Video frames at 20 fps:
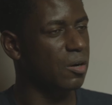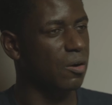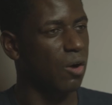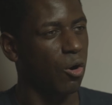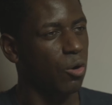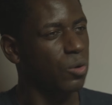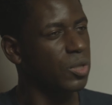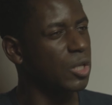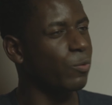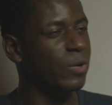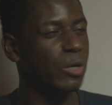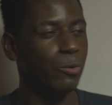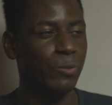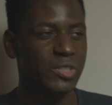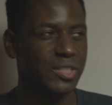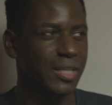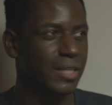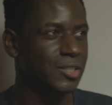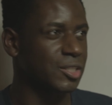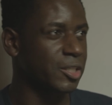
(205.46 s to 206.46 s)
Only when it
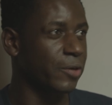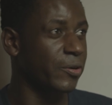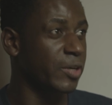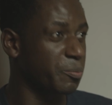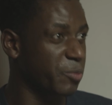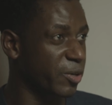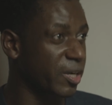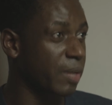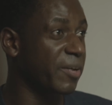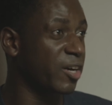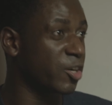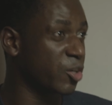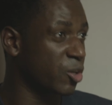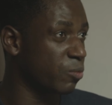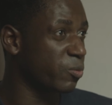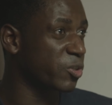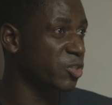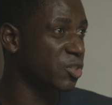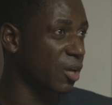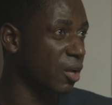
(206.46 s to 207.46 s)
was necessary to bring about a
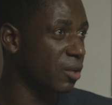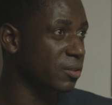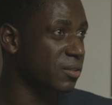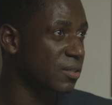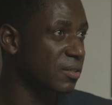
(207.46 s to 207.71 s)
good result.